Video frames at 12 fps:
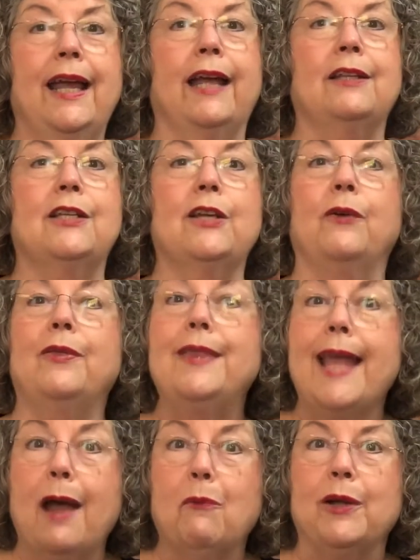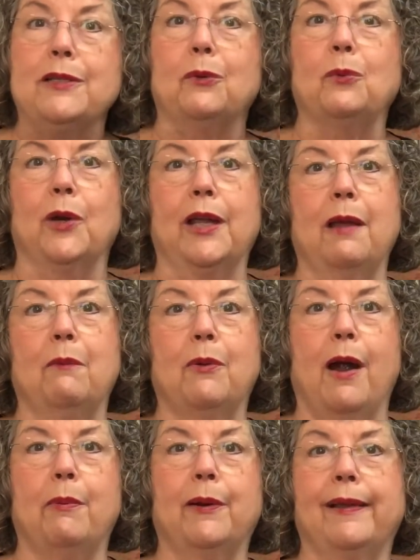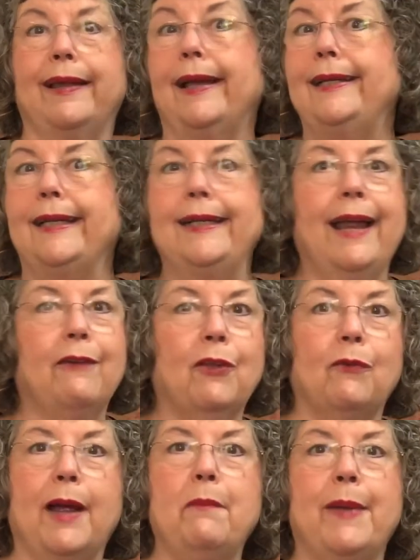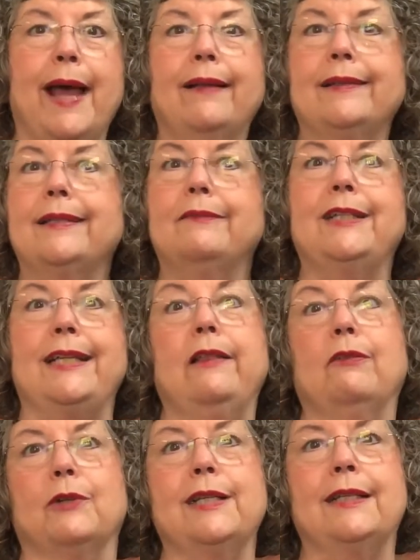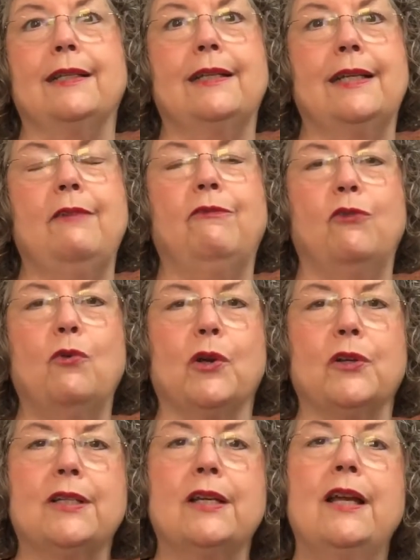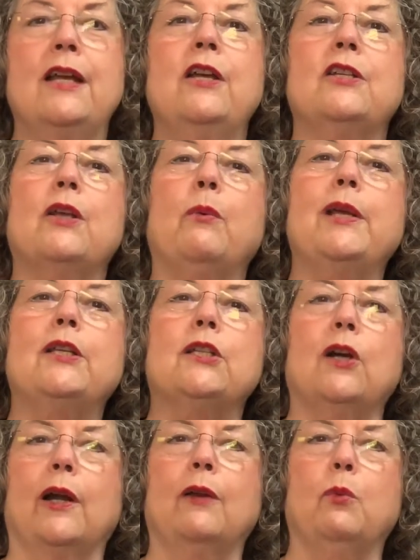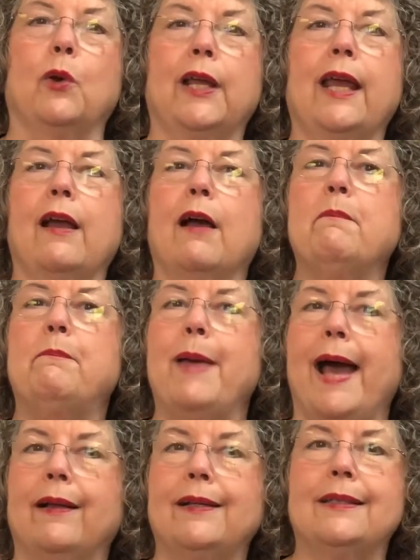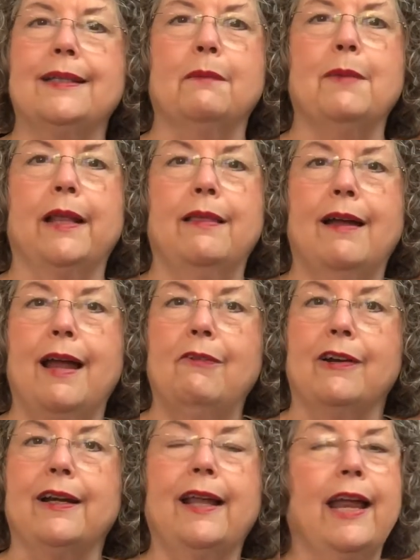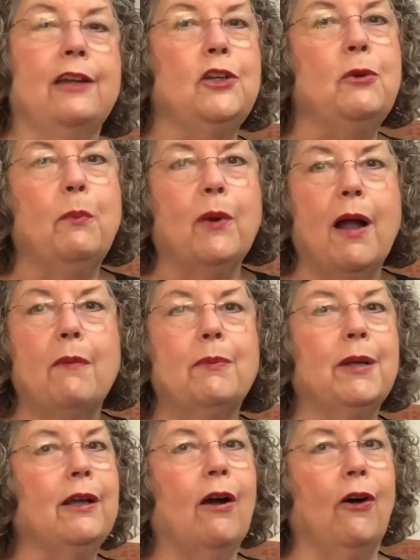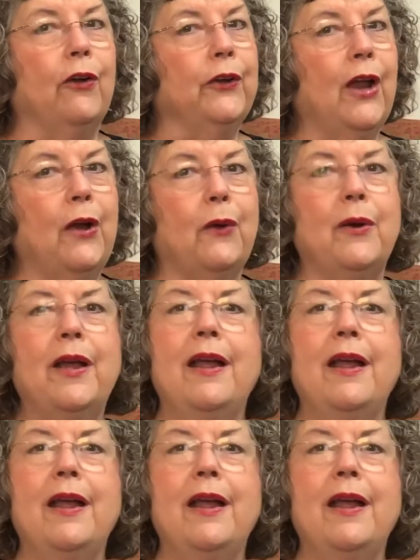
And so that wasn't working properly. I didn't have the right balance of T3s and T4s. So we started working on balancing my thyroid. And you probably all know